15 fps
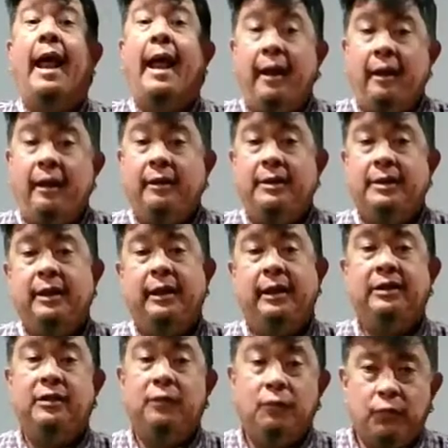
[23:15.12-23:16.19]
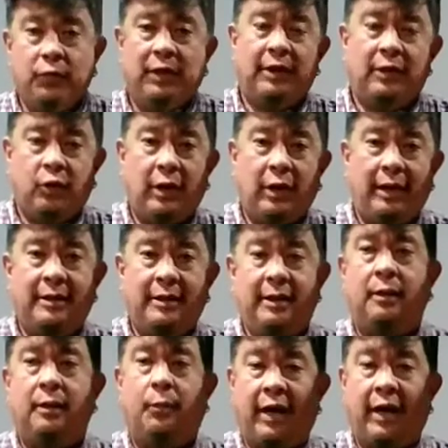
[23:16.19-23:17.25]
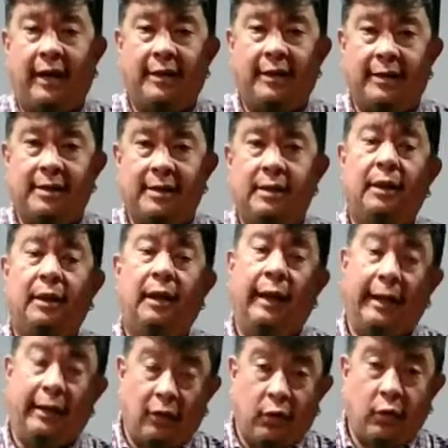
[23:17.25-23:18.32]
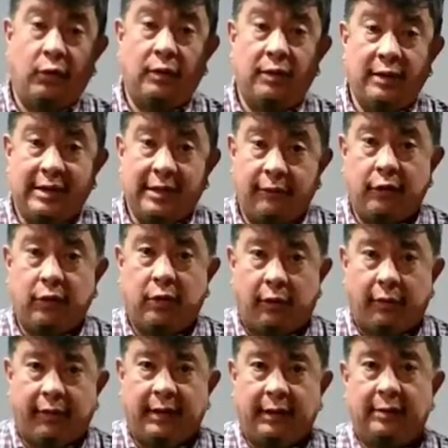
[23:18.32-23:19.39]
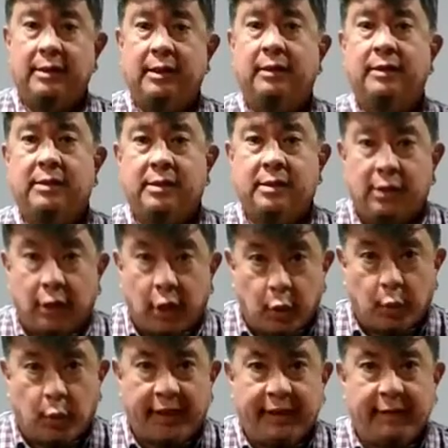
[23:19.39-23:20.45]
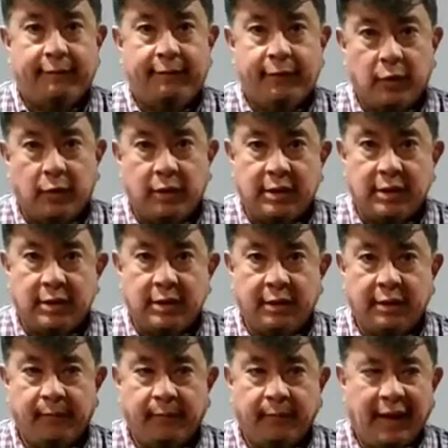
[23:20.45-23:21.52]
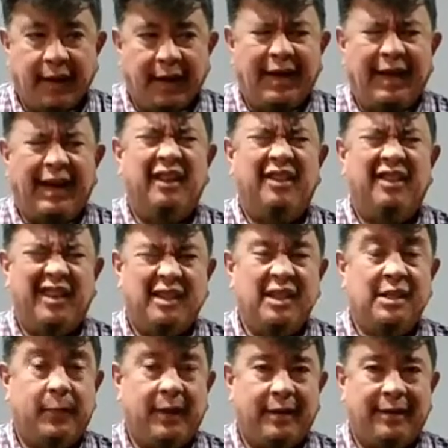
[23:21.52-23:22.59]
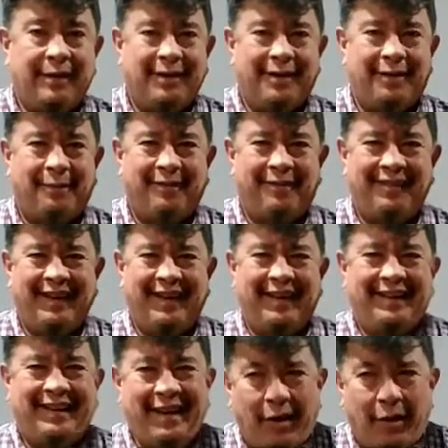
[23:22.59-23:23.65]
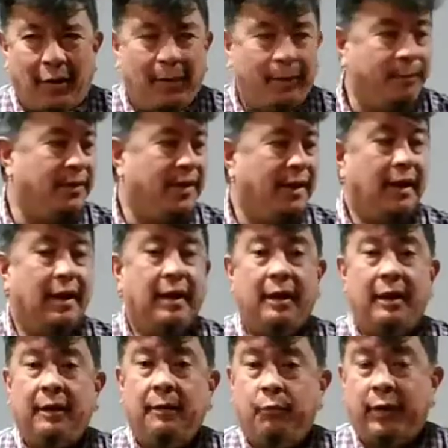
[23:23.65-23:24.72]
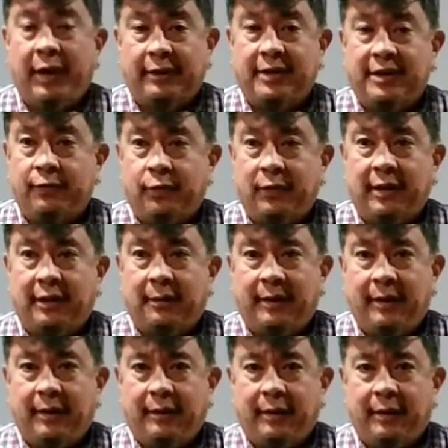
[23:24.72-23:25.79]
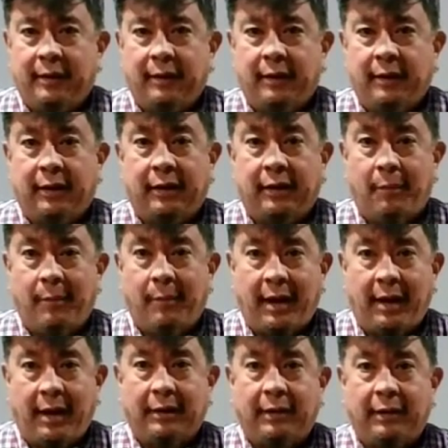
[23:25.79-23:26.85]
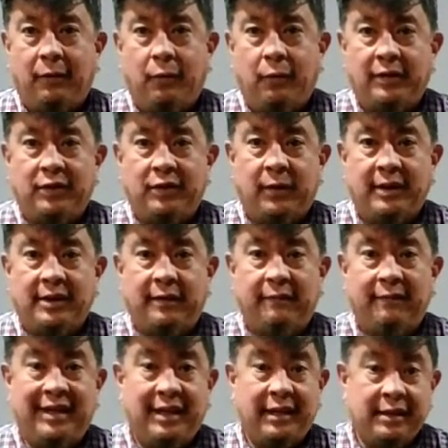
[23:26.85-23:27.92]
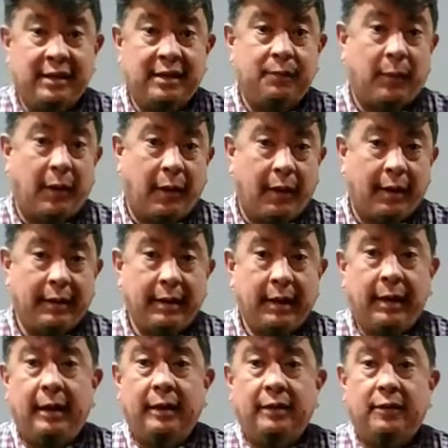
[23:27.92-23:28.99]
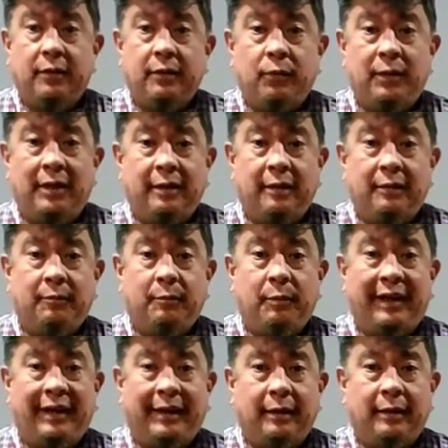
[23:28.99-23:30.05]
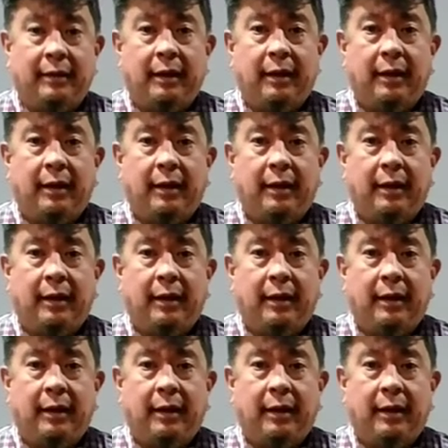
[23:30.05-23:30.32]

And it's a really good idea to practice and learn difficult things slowly first, and then speed it up. Now, practice for a little bit and come back and watch the rest of this spot so that we can play it